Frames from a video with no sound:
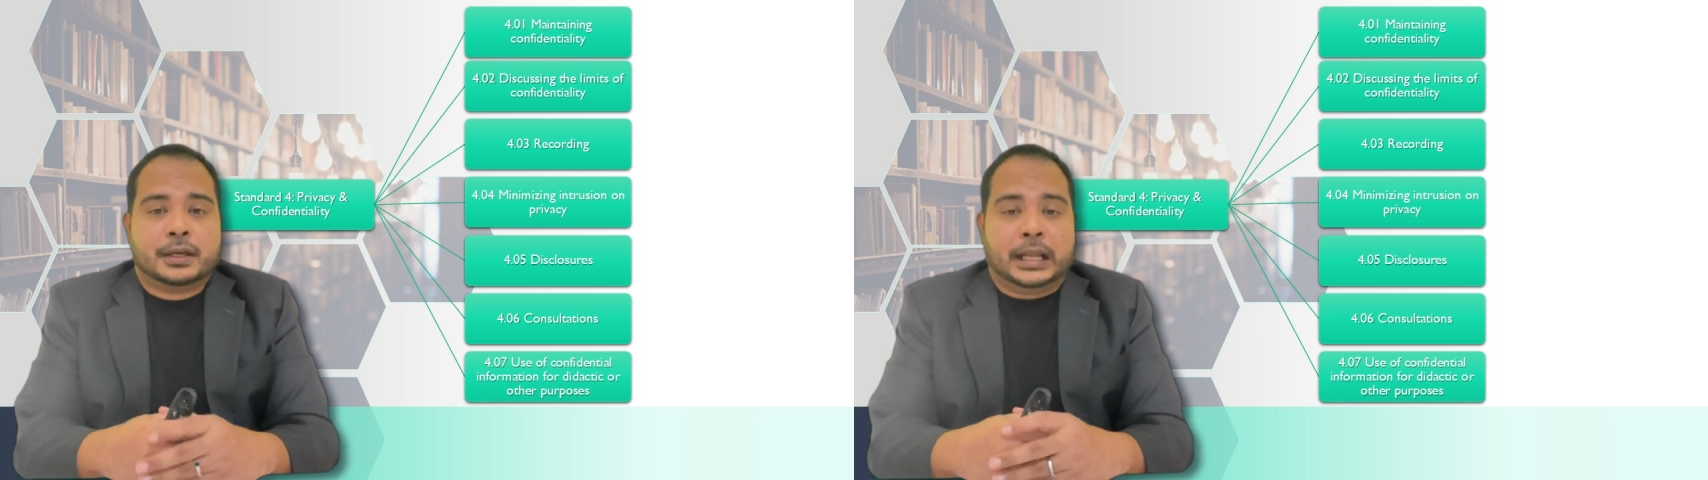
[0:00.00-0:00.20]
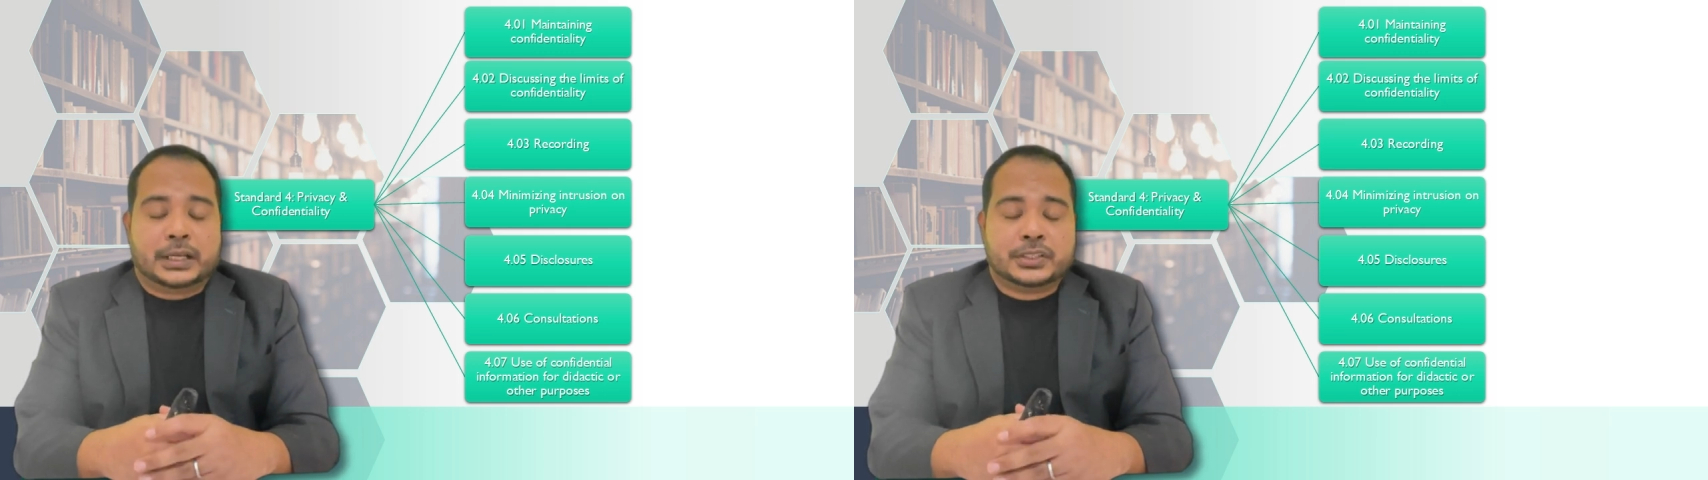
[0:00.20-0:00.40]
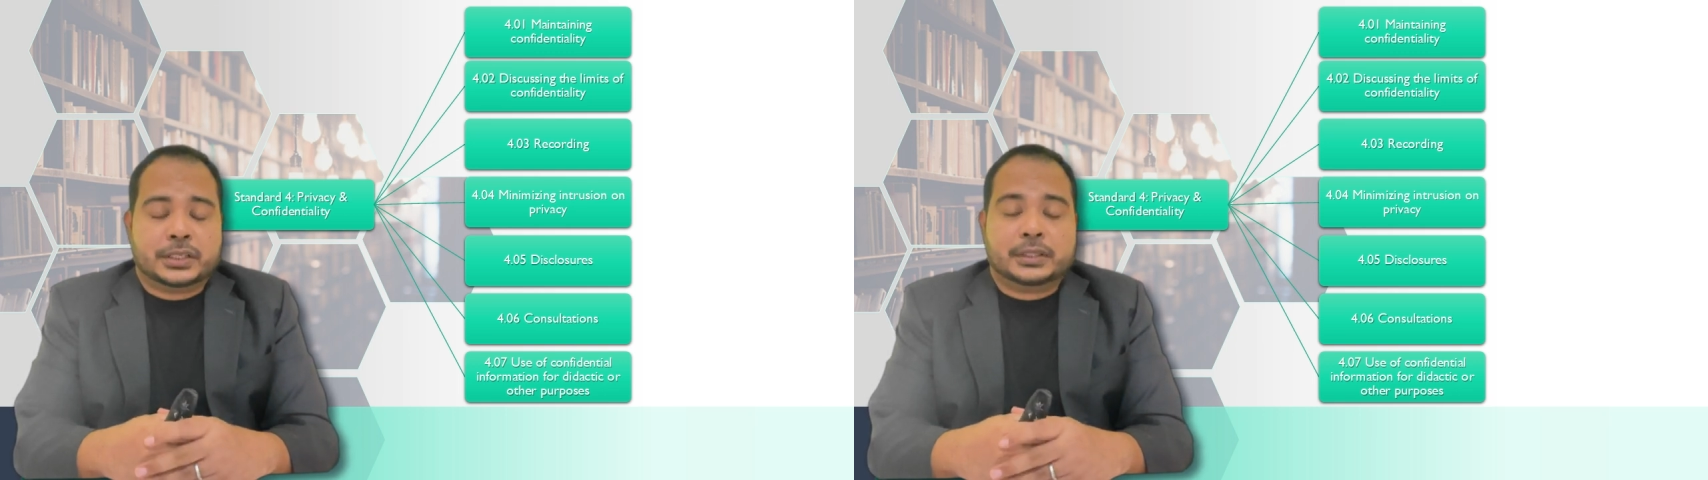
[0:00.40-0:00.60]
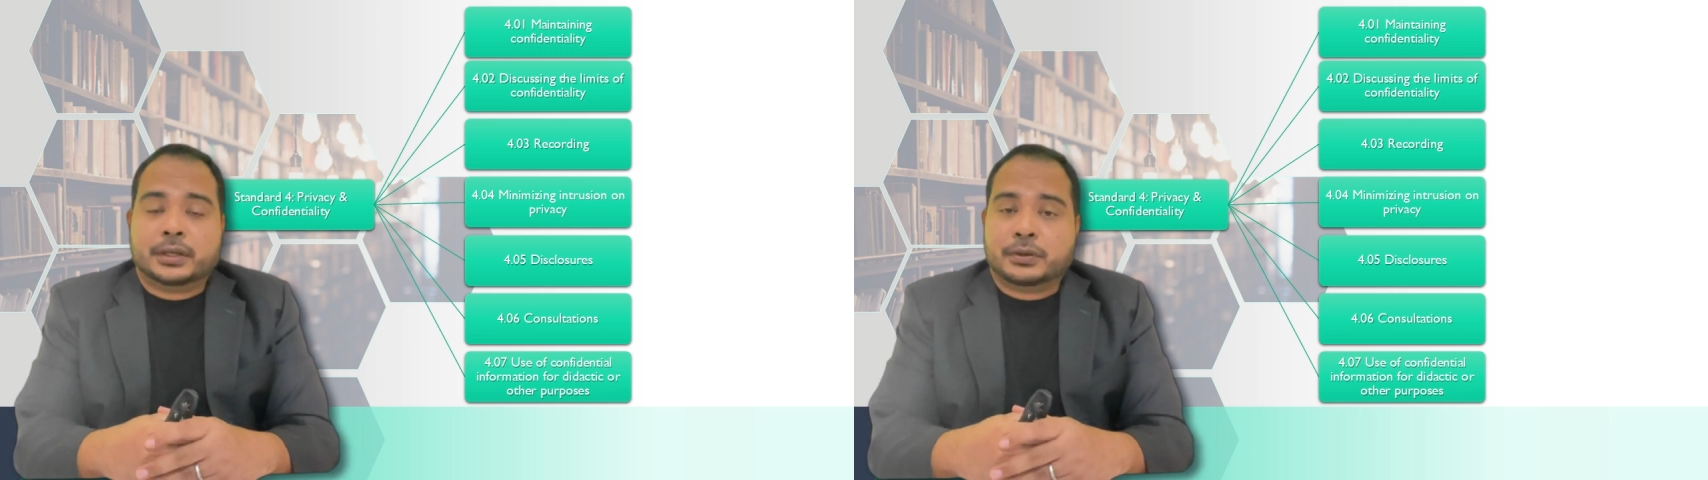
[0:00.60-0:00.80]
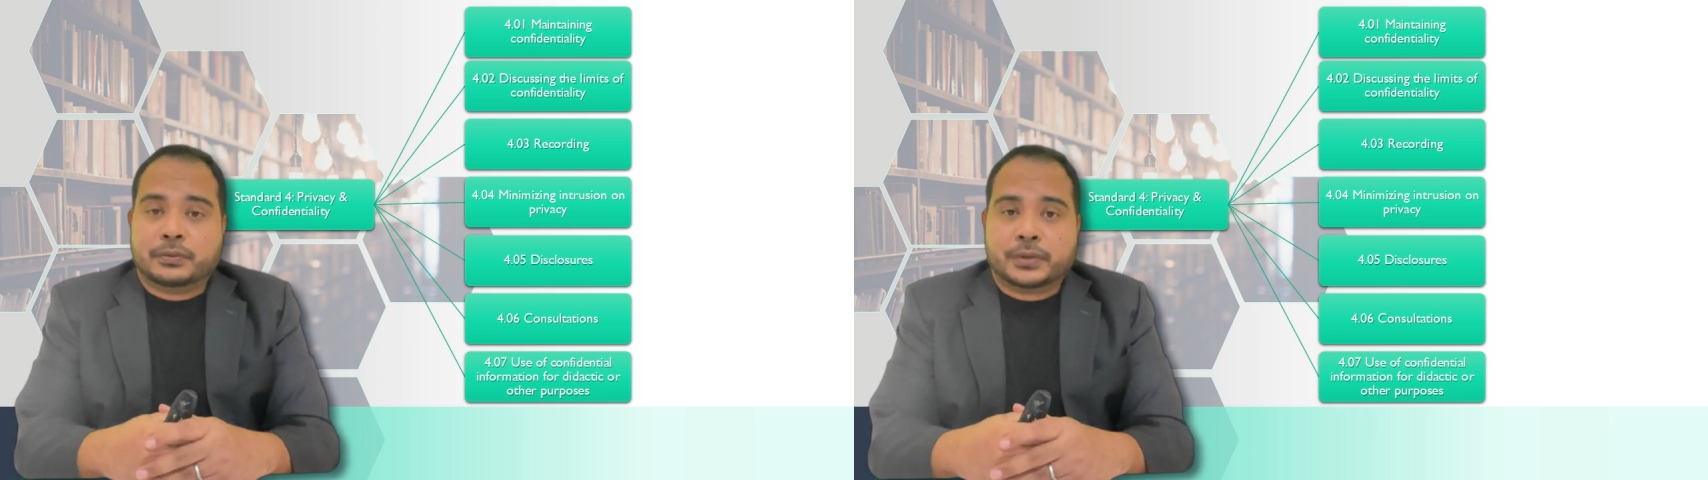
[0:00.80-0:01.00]
lecture.
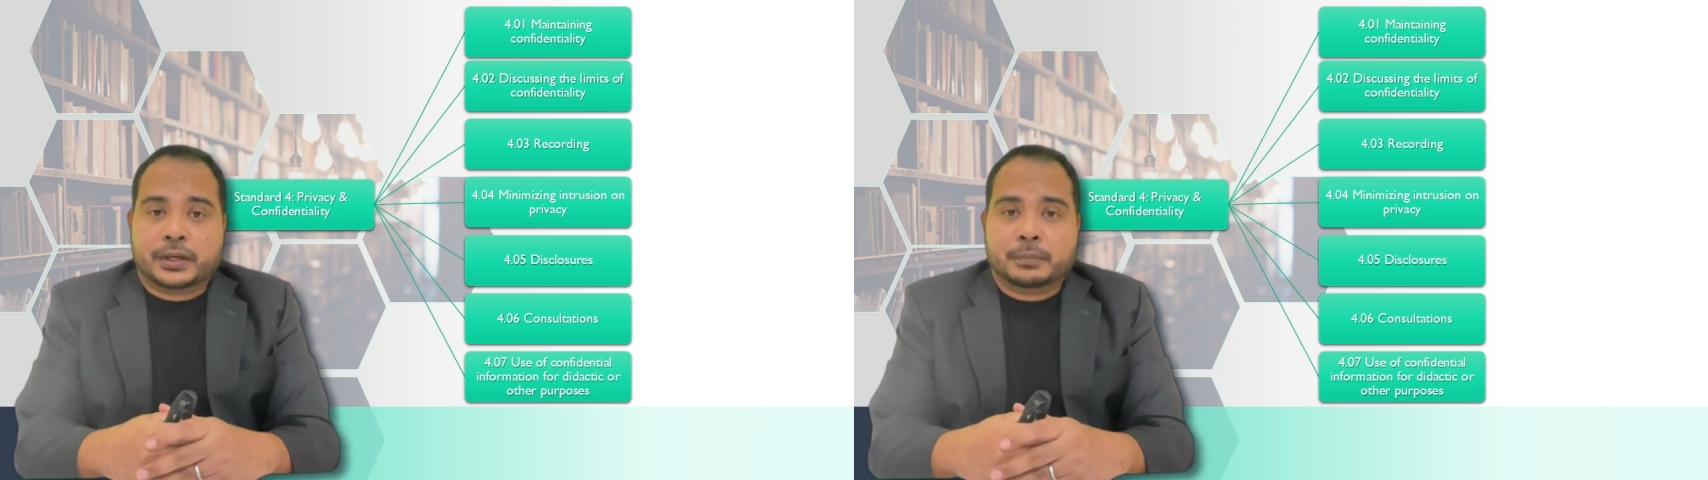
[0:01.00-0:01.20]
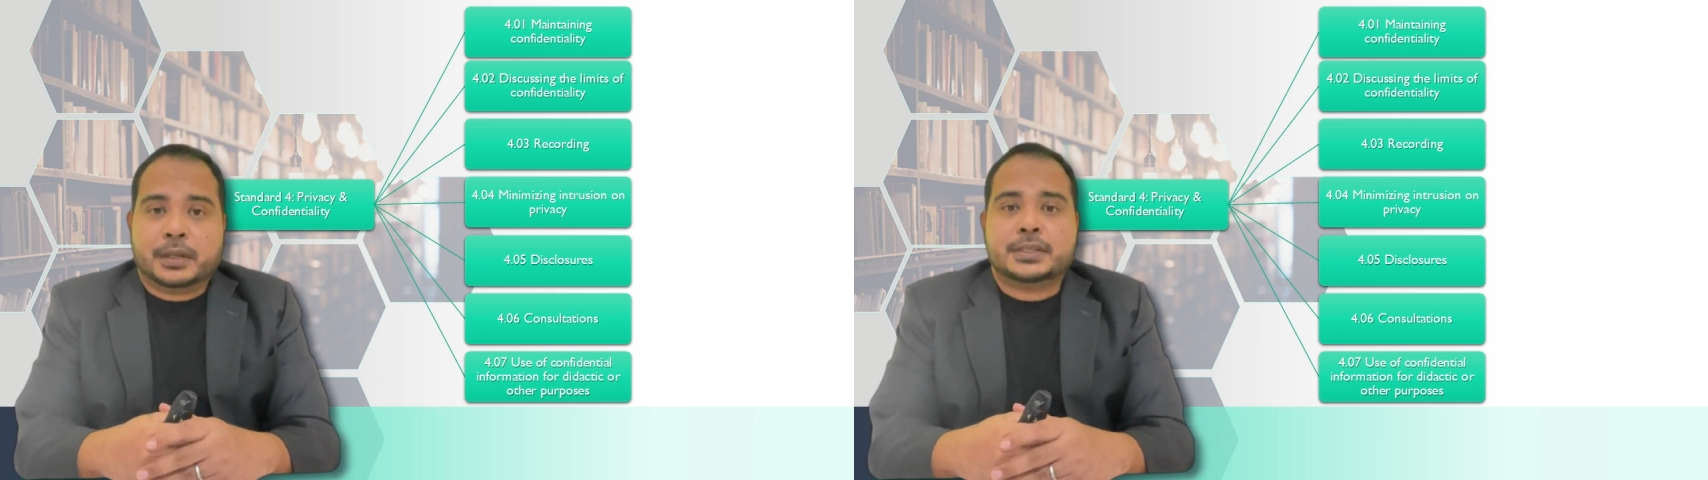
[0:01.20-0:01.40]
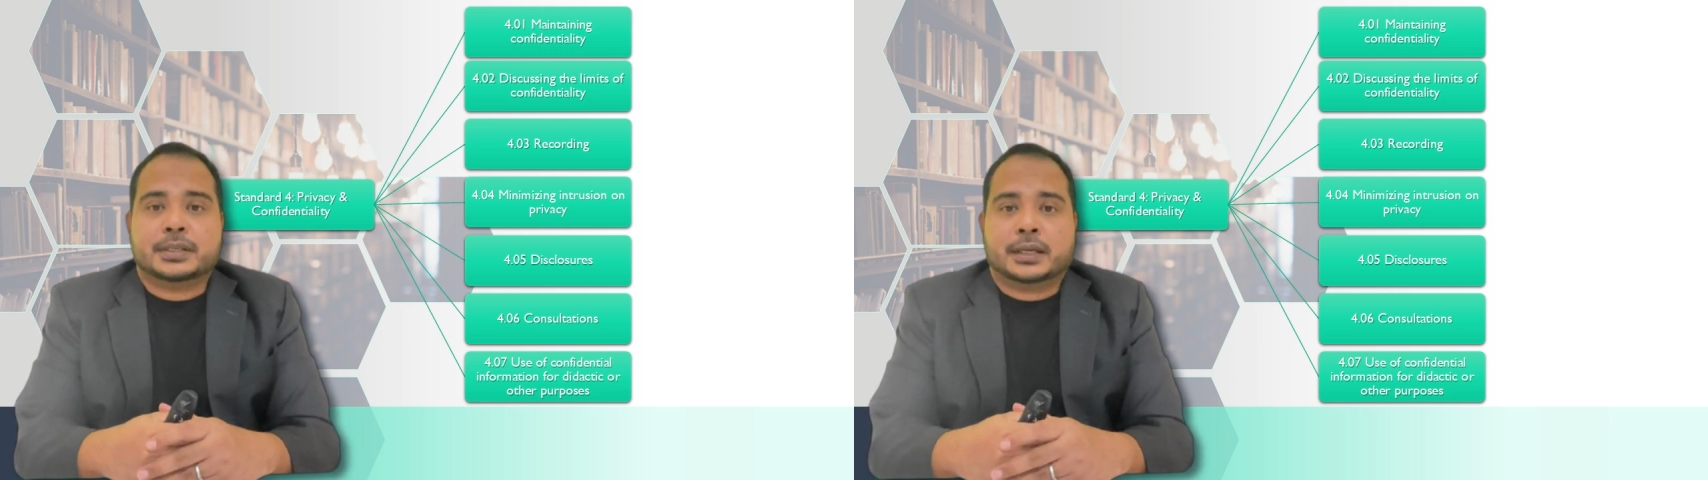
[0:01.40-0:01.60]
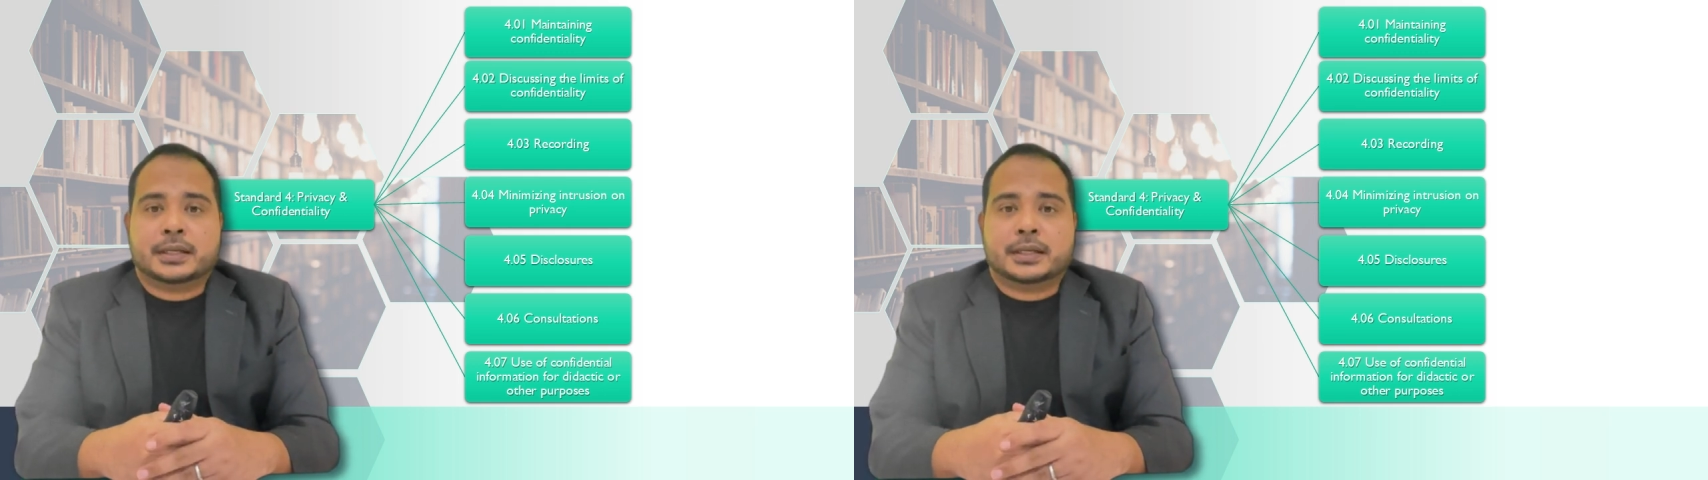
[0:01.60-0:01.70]
Thank you very much.